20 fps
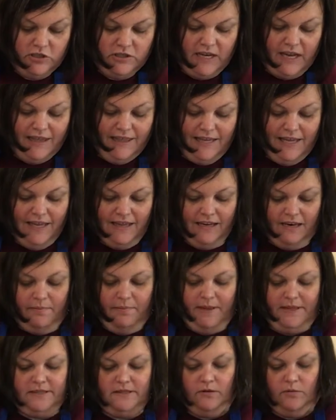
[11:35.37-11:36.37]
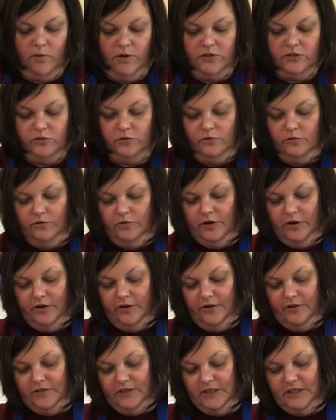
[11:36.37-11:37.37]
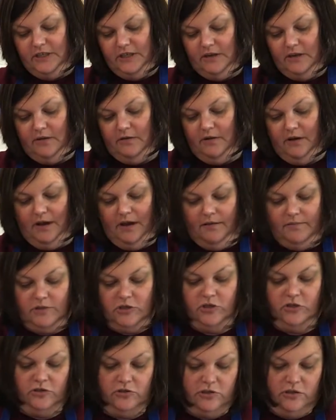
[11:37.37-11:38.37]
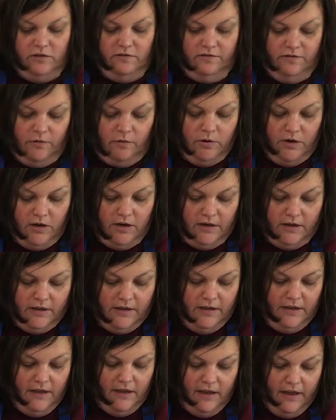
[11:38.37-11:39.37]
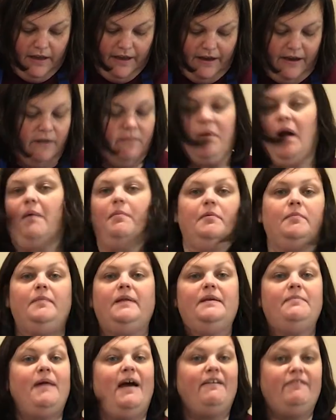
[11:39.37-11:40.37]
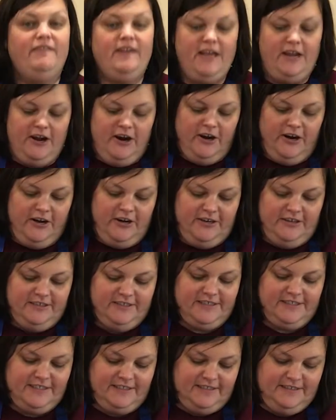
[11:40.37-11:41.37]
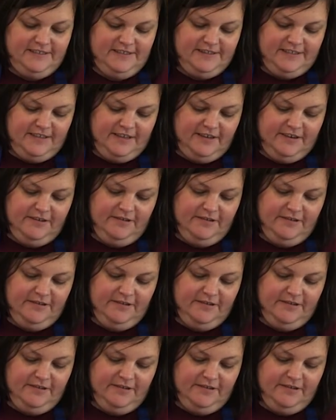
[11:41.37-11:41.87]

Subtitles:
I think it depends on what tool you're using too. I'm just using a fork and probably my fingers. So